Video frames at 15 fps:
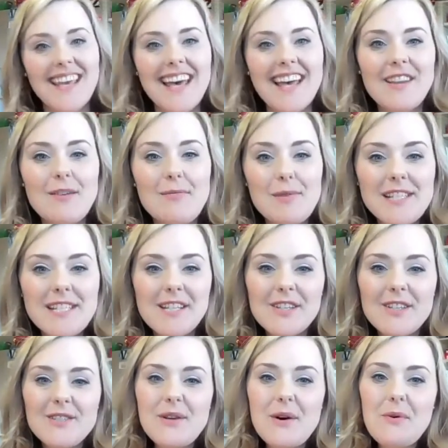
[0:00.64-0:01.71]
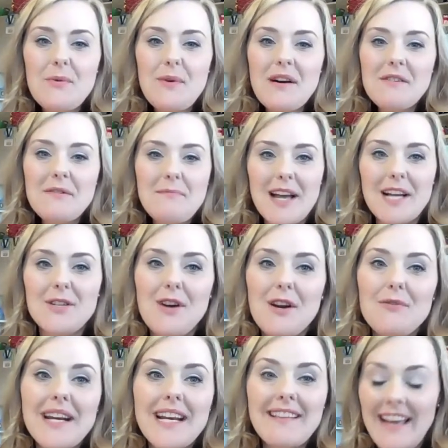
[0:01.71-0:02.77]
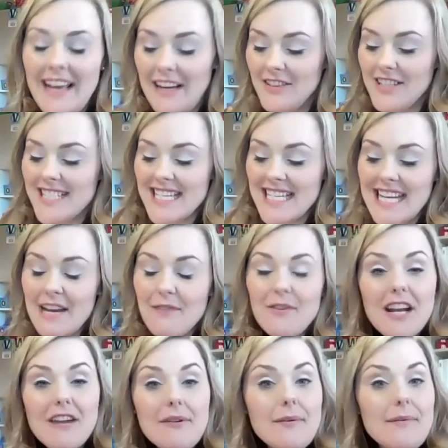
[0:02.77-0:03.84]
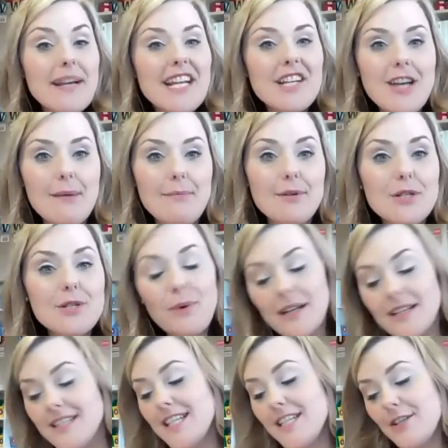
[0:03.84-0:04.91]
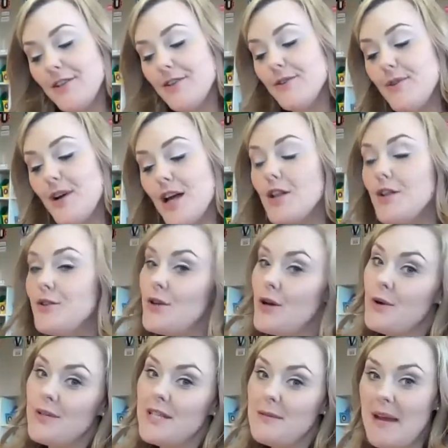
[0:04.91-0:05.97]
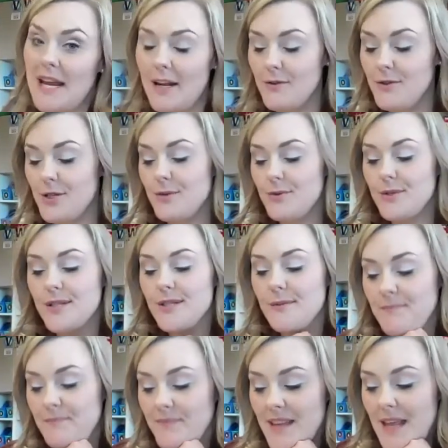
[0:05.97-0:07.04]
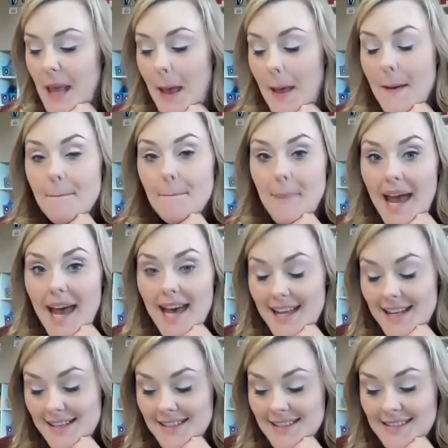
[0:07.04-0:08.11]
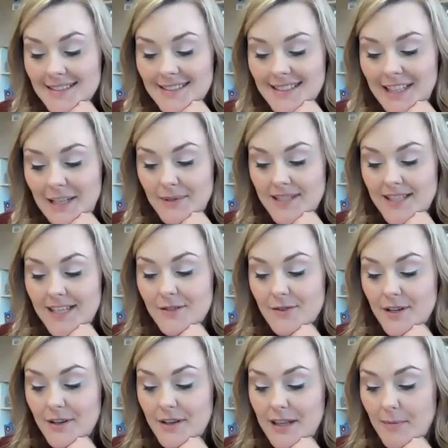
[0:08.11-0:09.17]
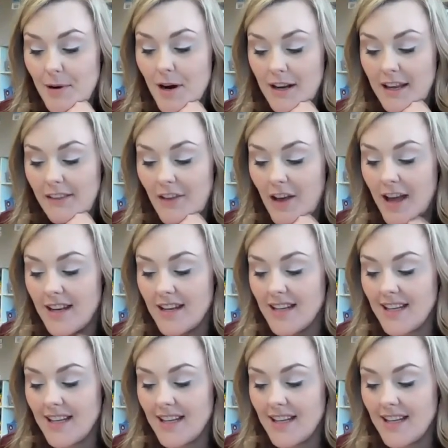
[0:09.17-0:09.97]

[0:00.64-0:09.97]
Hello, boys and girls. Welcome back to our Read Aloud. Today we're going to be reading chapter 22 No Tomato Juice. Bat, it was Israel in the parking lot.